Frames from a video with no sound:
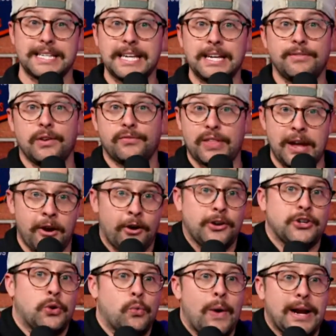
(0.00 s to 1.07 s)
even if they aren't
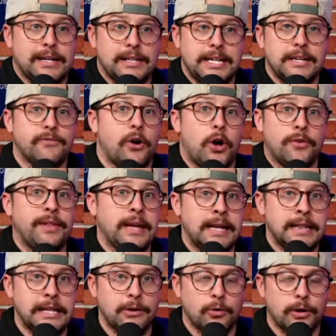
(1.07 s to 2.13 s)
directly involved in
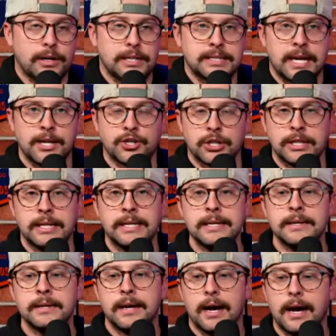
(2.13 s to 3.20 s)
the organization.
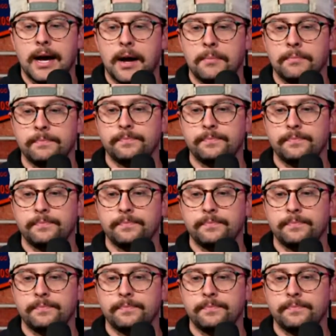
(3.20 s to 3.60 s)
So